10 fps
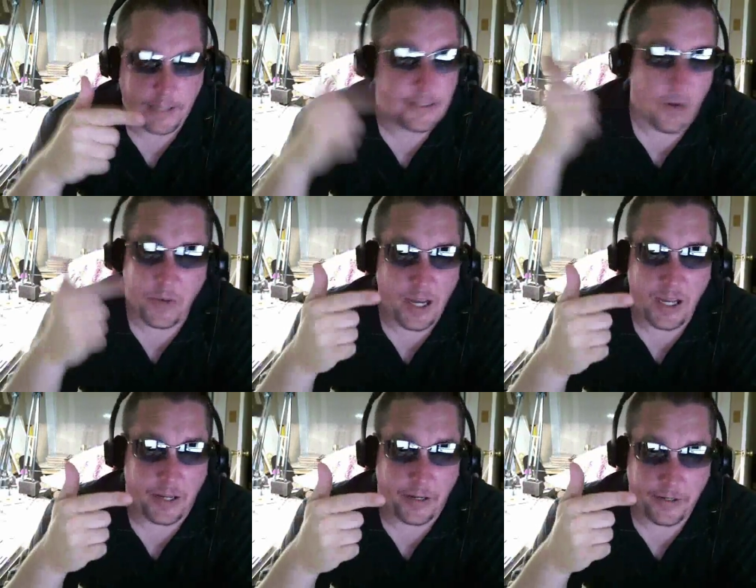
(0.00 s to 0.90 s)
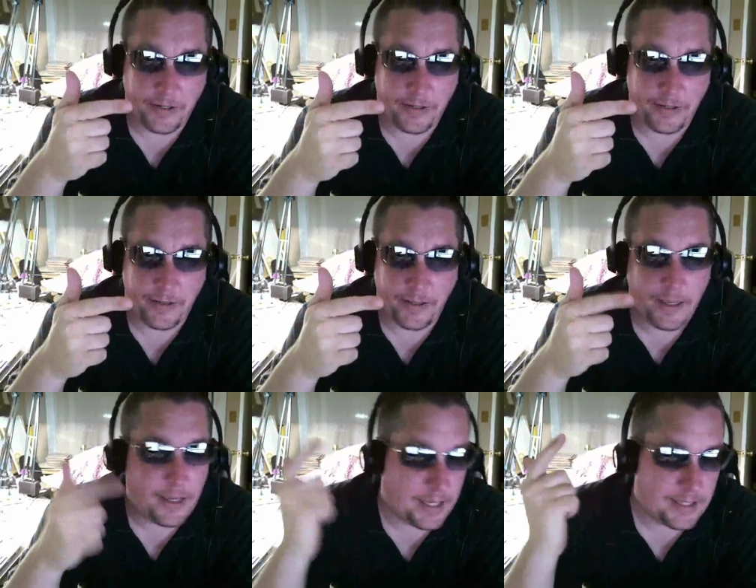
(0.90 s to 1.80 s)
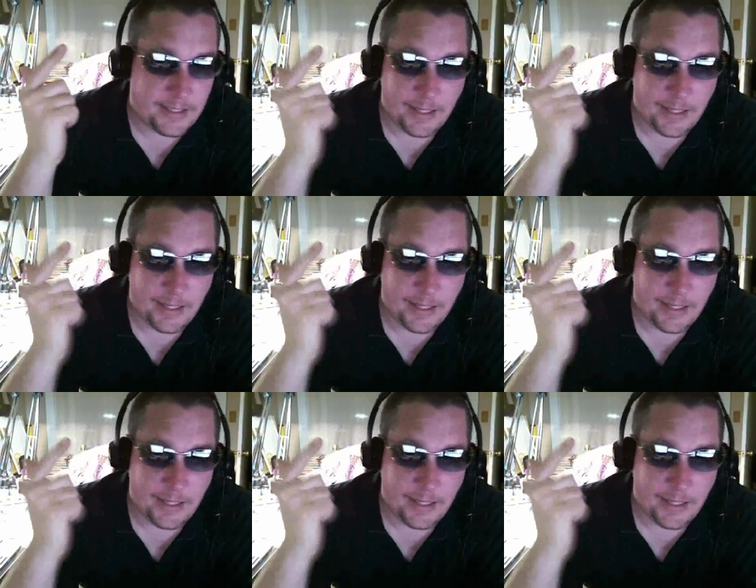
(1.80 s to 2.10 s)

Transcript: It's going on. It's in